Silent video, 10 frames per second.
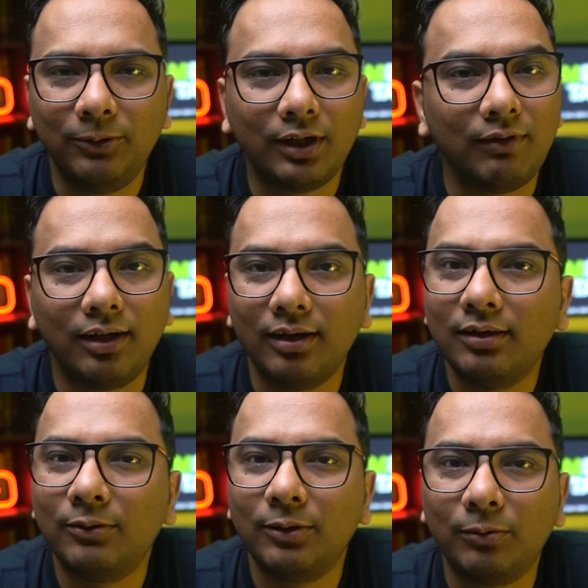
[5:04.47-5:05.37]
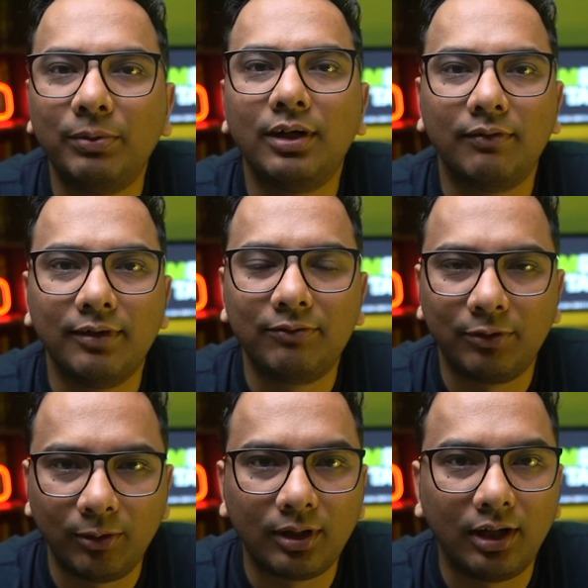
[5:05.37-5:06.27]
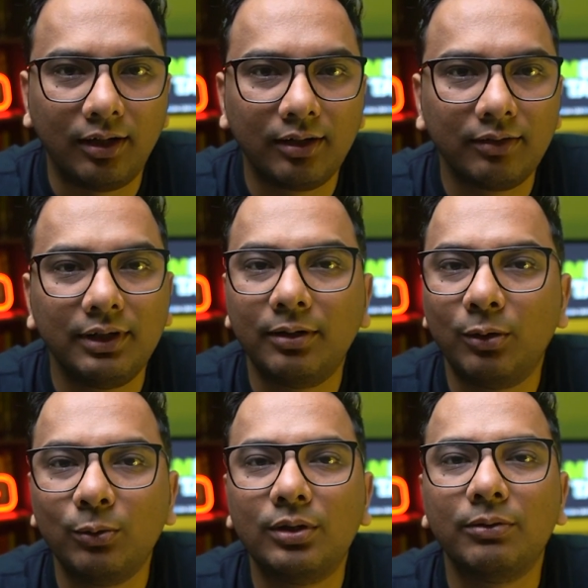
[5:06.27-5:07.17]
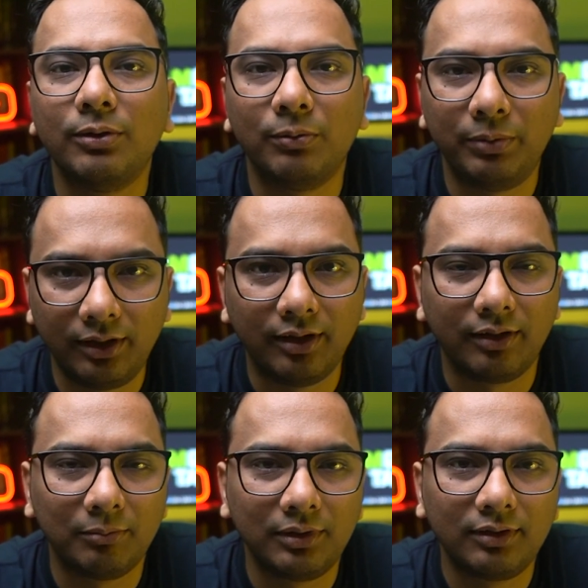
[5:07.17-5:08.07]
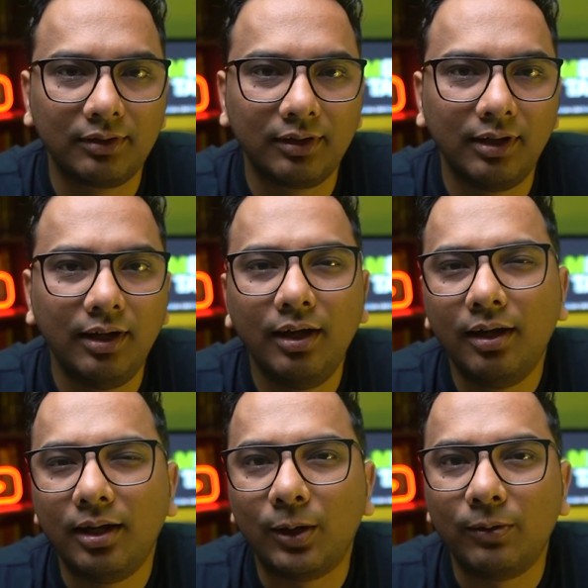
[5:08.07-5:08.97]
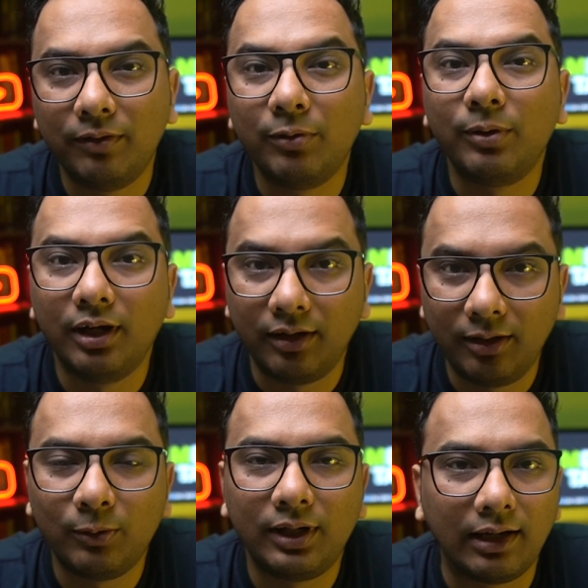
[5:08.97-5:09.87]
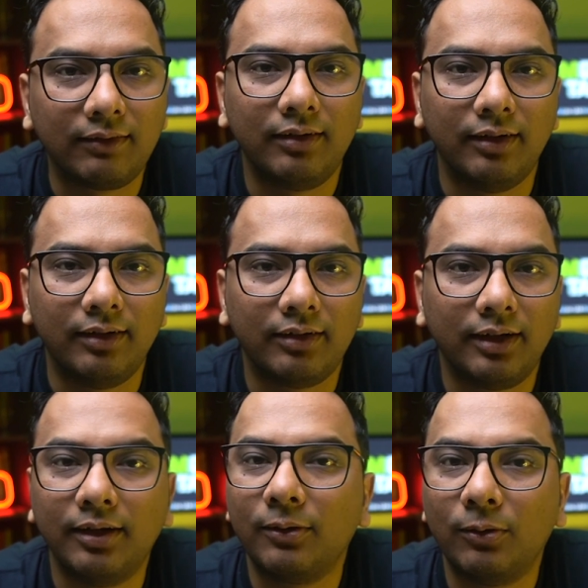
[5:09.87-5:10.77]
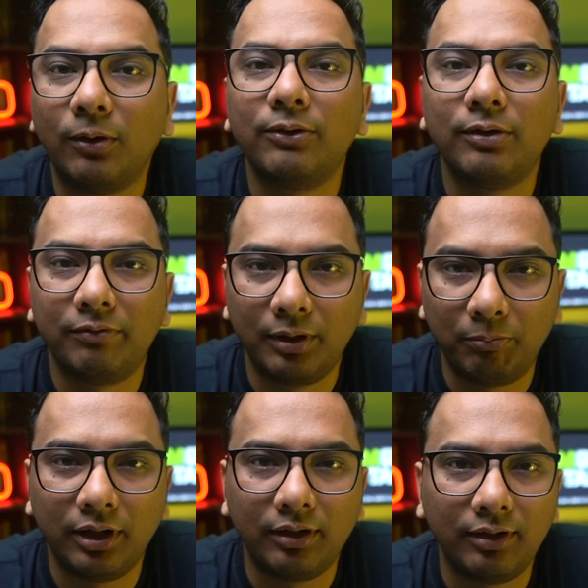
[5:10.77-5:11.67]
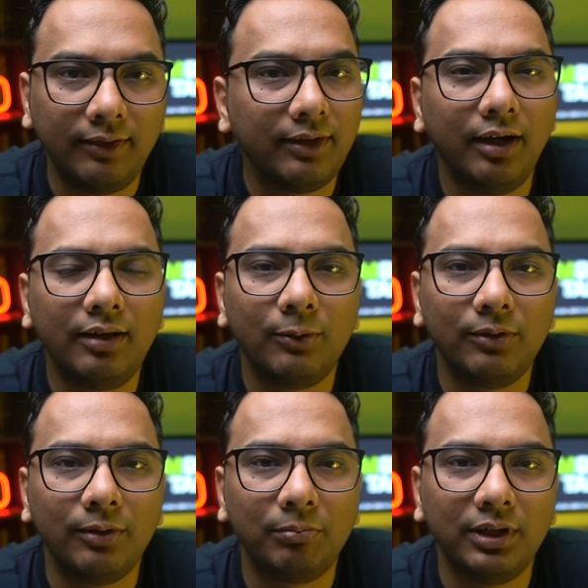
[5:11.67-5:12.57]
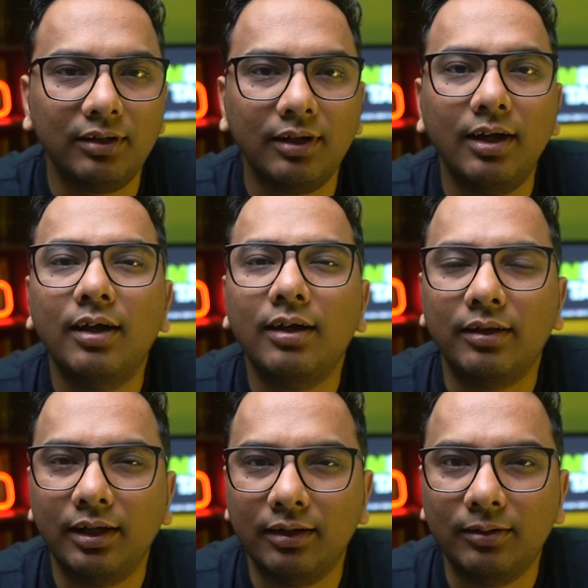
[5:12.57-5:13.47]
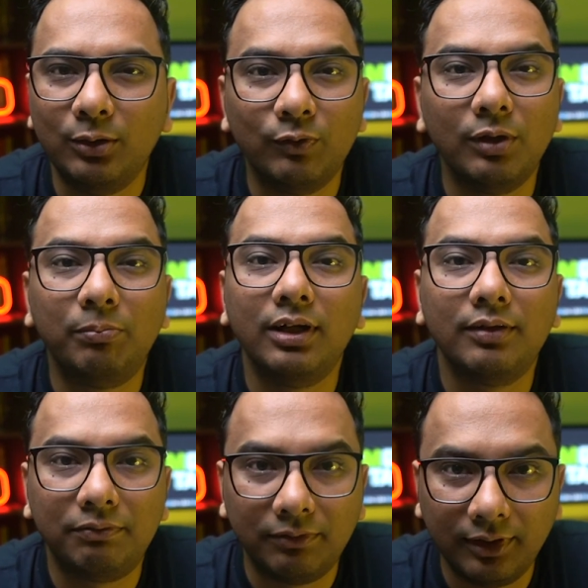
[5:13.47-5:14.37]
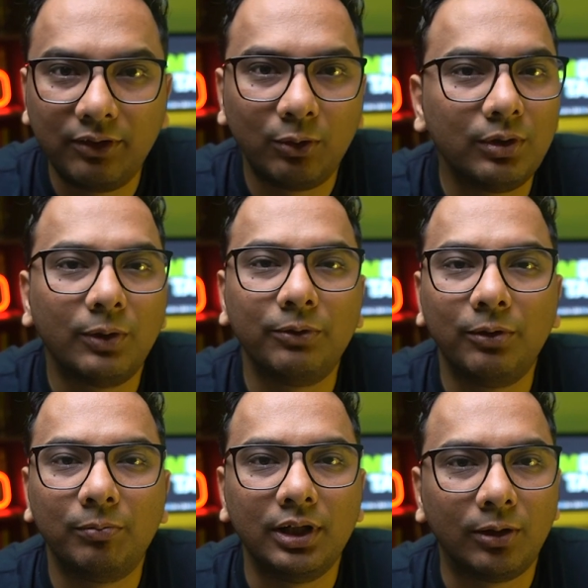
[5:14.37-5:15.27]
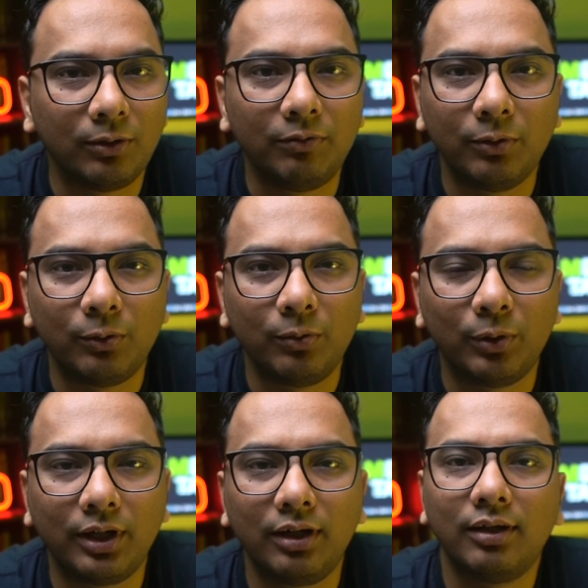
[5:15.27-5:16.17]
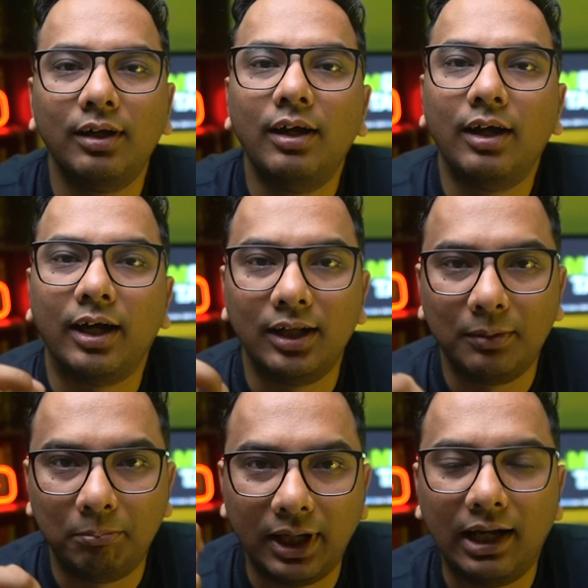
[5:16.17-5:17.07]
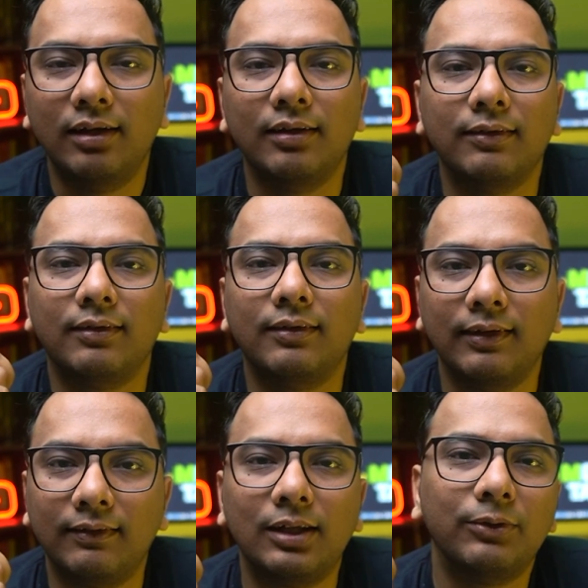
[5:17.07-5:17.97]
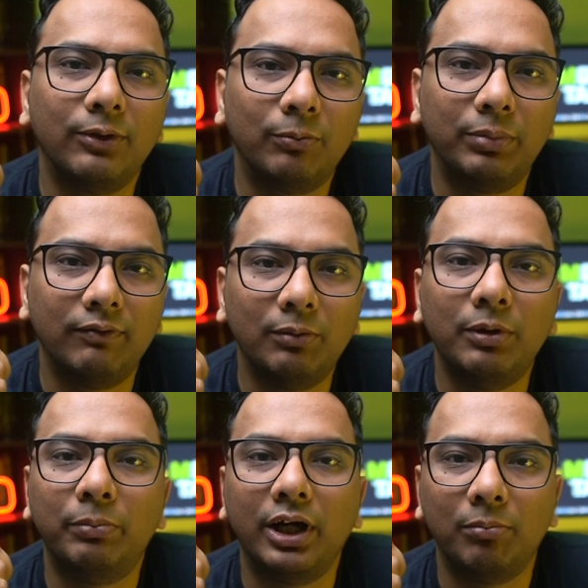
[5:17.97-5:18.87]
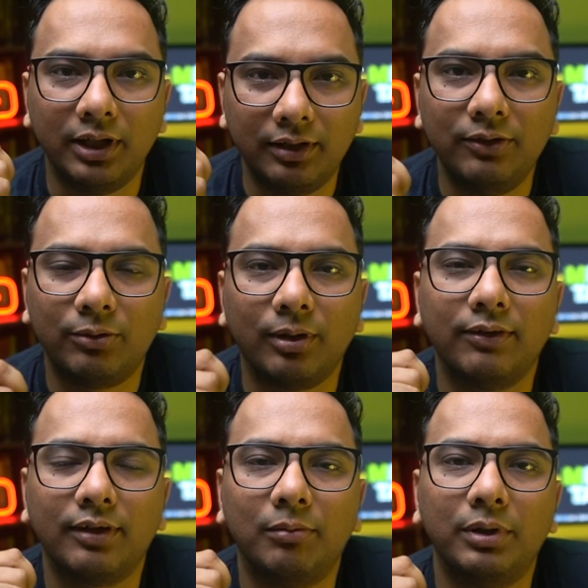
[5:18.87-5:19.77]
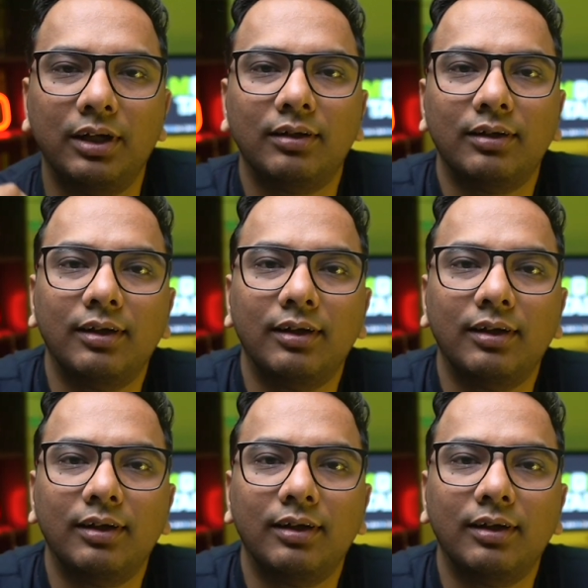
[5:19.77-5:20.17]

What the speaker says: you have a 10,000 rupee coverage for your car with a 2,000 rupee deductible. Now, if you get into an accident and the cost of repair is 8,000 rupee, then you will pay the first 2,000 rupee out of your own pocket and the balance 6,000 rupee will be paid by the insurance company.